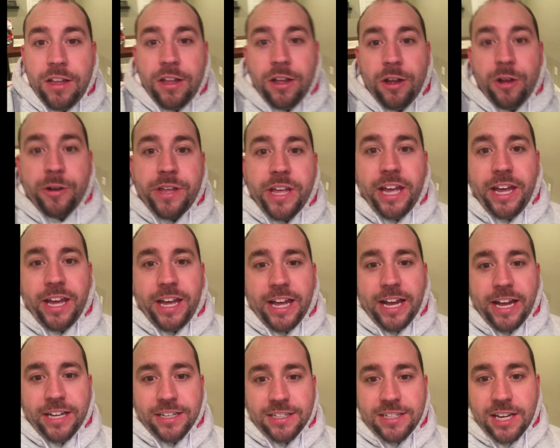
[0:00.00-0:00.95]
Okay
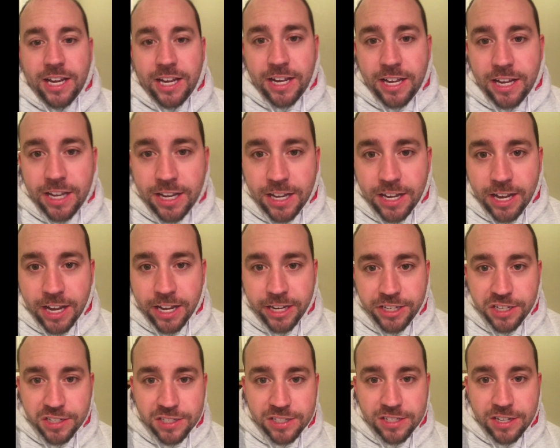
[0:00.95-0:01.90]
guys, I
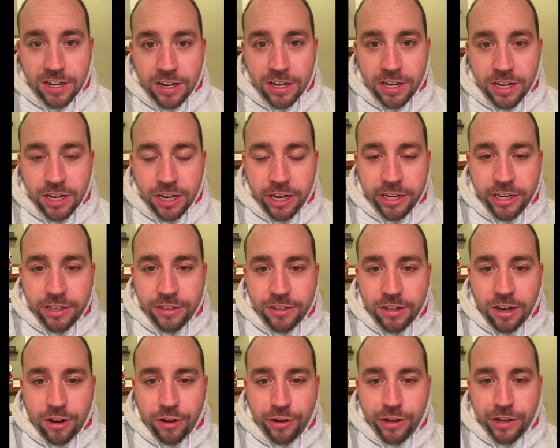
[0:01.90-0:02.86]
had
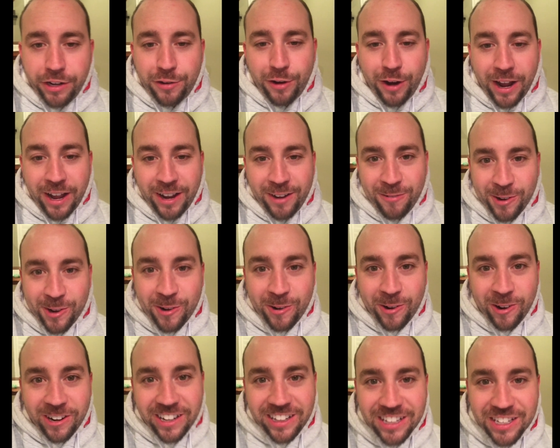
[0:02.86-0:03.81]
already tried
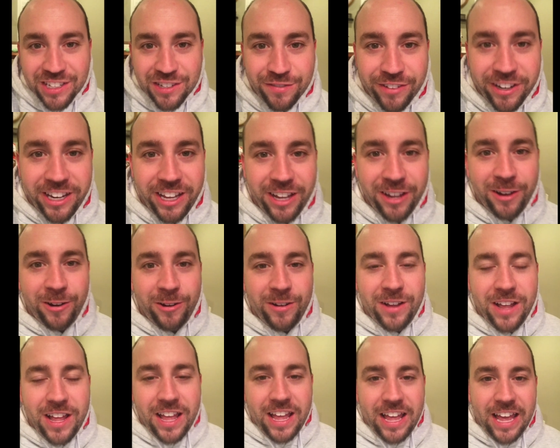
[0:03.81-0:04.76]
recording this video
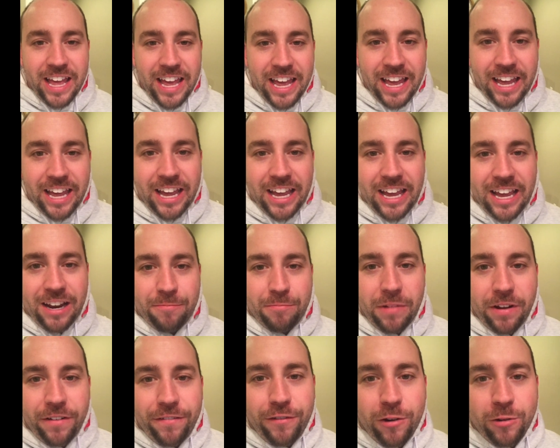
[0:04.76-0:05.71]
and
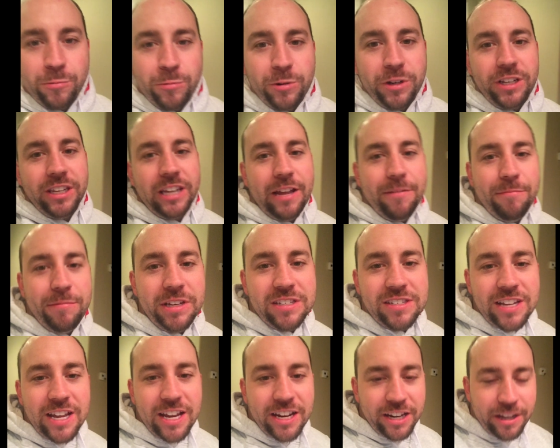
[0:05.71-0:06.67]
my phone wouldn't let me
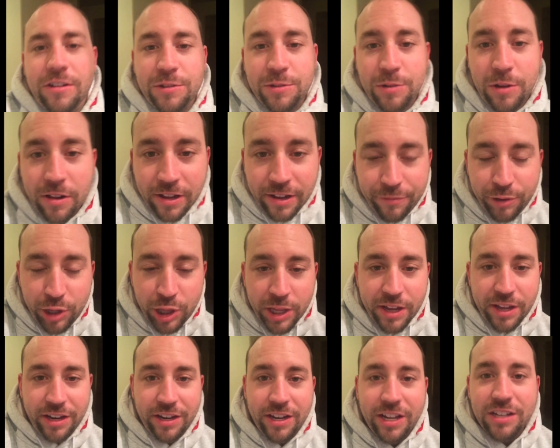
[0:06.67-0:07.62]
send it. So I'll give you the
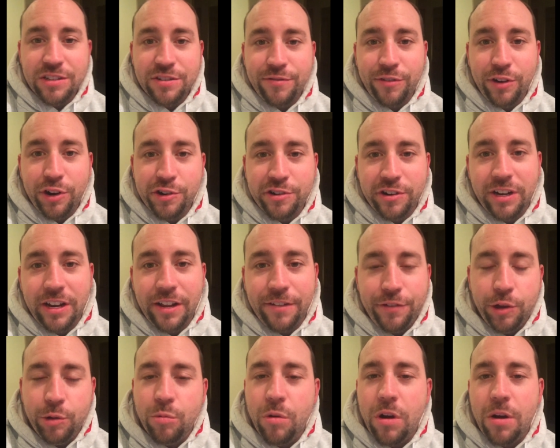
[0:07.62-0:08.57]
condensed version.
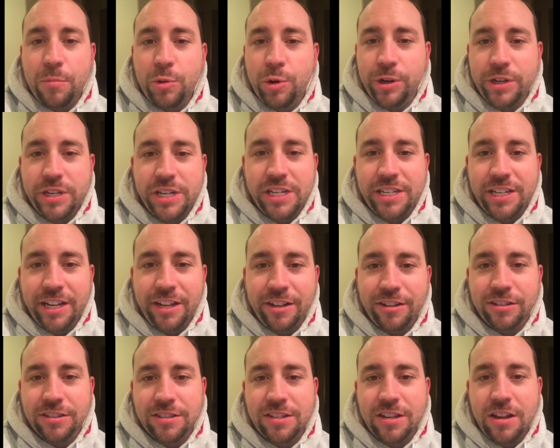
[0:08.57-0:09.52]
If you want more
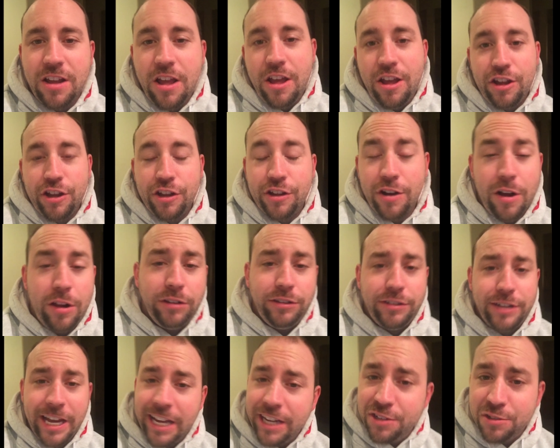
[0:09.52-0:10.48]
details, call,
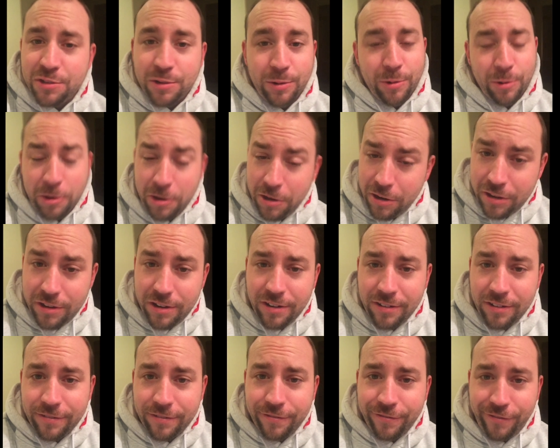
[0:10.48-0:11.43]
text, or
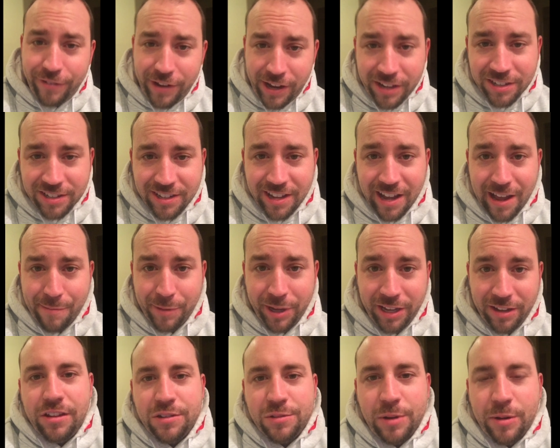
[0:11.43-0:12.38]
FaceTime
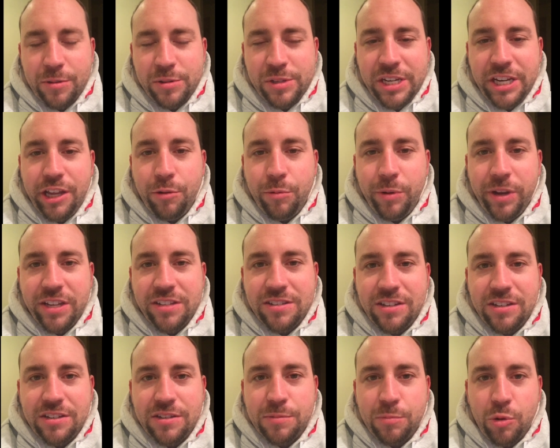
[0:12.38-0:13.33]
me. So I was eating wings
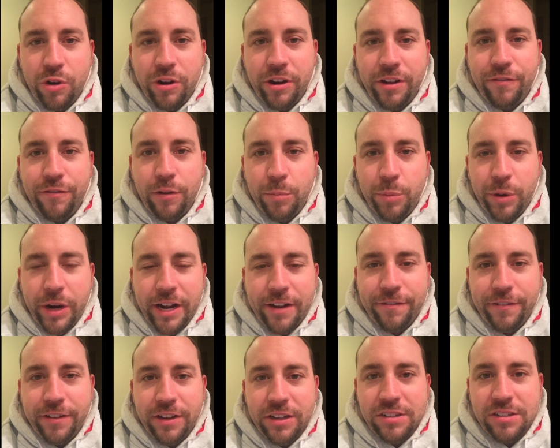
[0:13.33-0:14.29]
this morning for
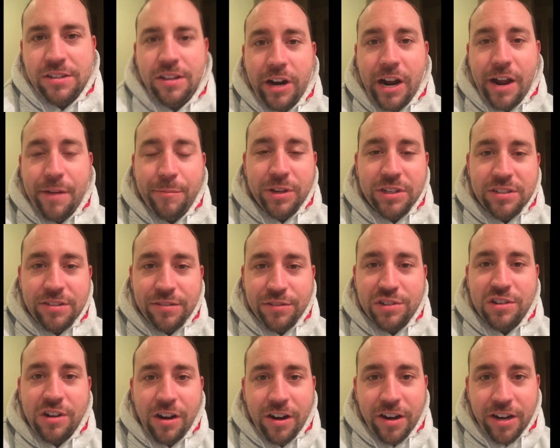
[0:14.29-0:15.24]
breakfast. I must have
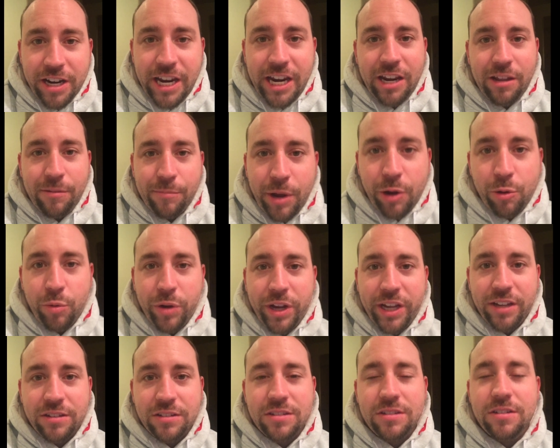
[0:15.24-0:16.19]
started eating my
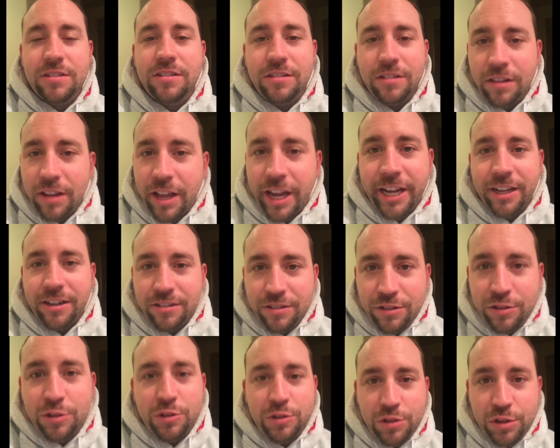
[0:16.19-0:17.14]
wings like
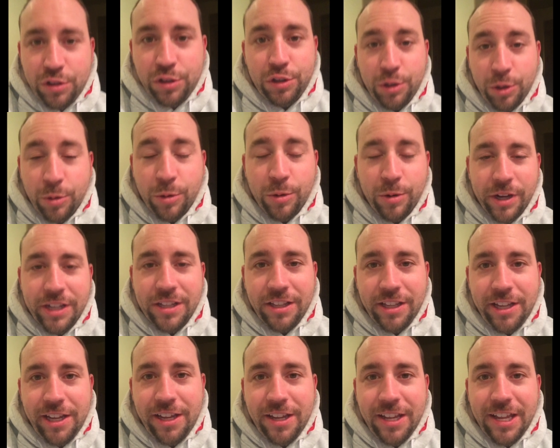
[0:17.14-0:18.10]
too
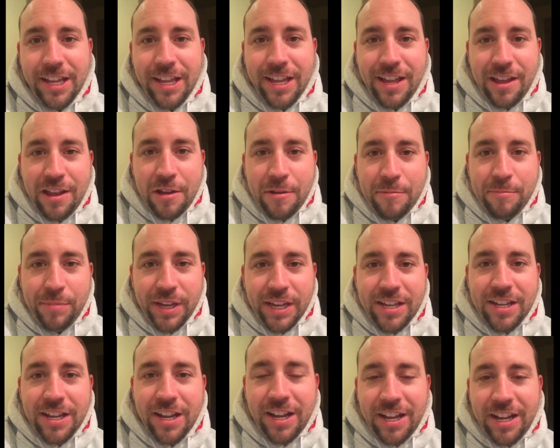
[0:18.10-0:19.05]
quickly
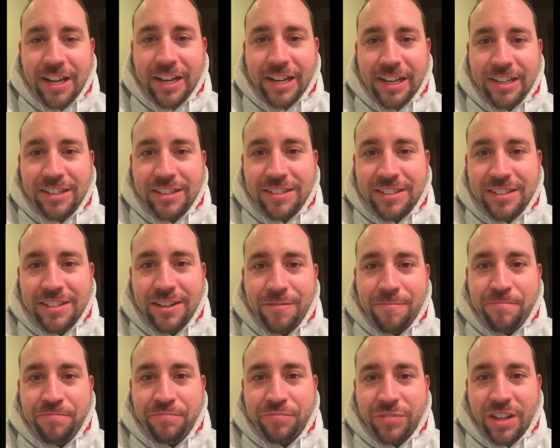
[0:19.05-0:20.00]
because
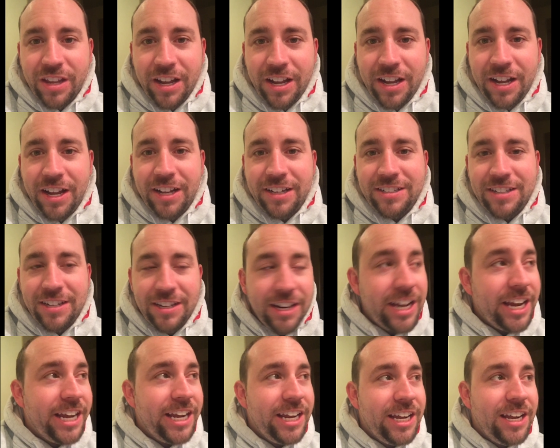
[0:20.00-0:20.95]

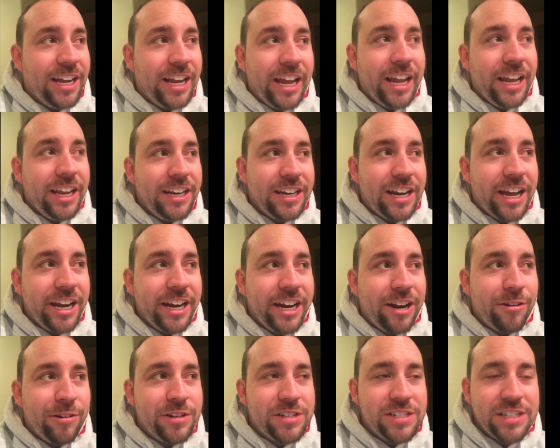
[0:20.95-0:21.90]
tonight, 8-9
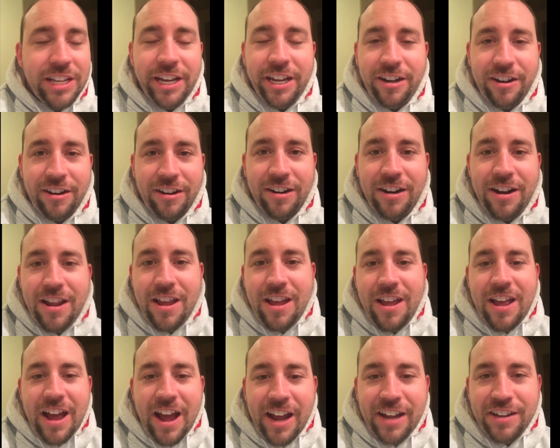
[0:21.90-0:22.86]
hours later,
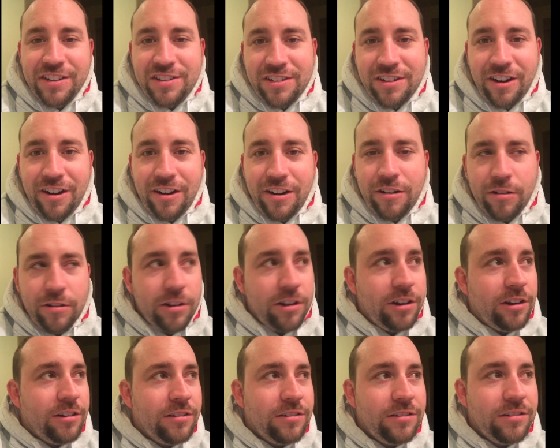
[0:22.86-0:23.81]

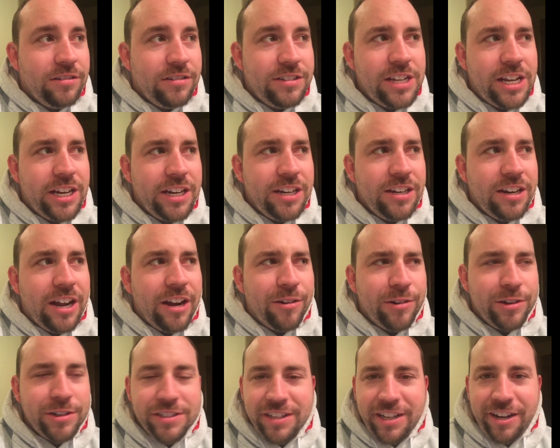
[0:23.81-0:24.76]
or 10
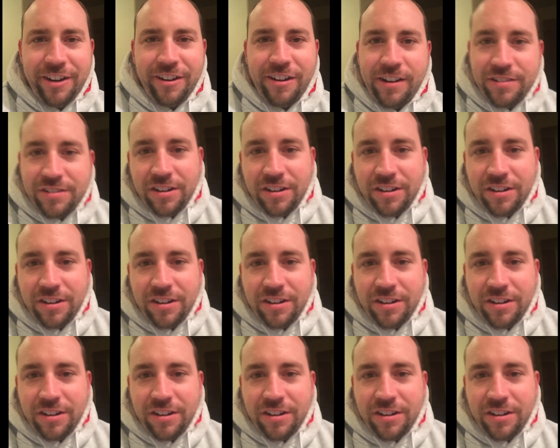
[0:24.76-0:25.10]
hours later, I